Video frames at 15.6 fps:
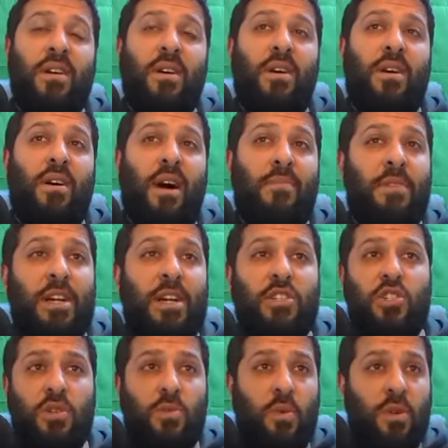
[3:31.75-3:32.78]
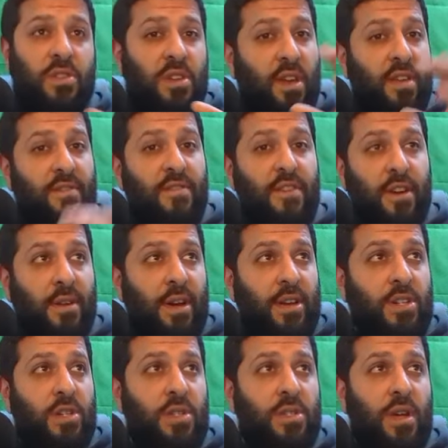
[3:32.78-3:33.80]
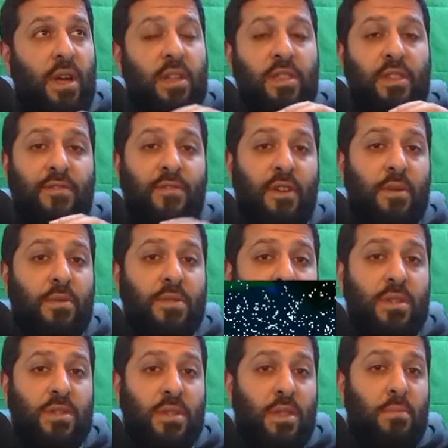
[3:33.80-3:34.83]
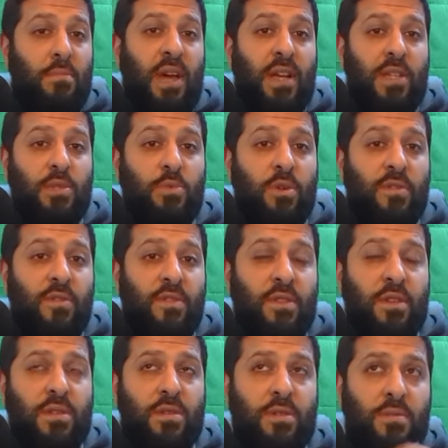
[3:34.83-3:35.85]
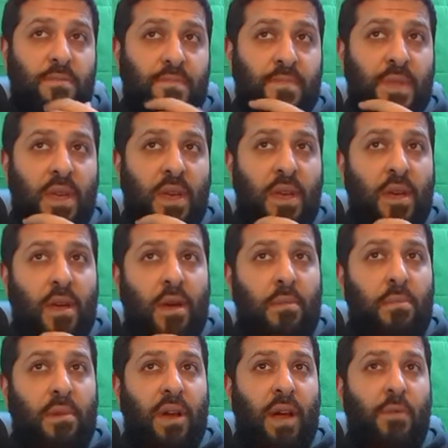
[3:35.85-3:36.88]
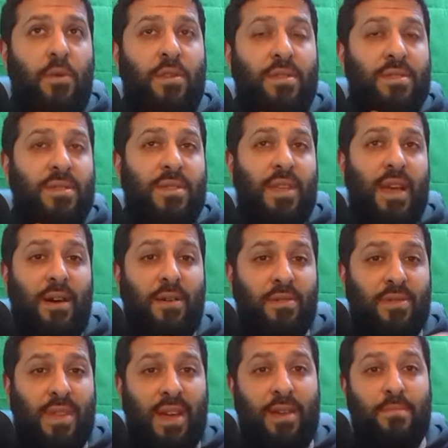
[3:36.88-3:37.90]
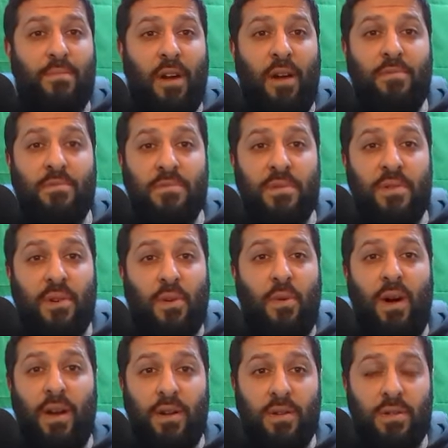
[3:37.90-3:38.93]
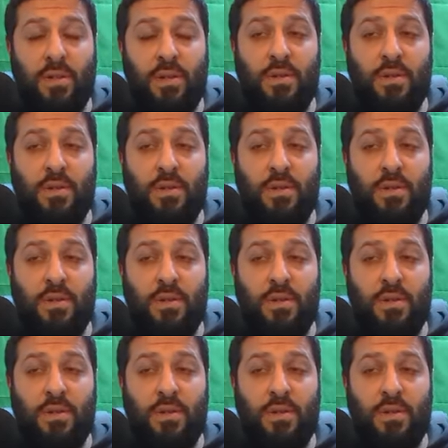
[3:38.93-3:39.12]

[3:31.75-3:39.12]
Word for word: Uh, I'm not sure what the configurations and the frequencies and the bands were for this, but I wouldn't doubt that it probably requires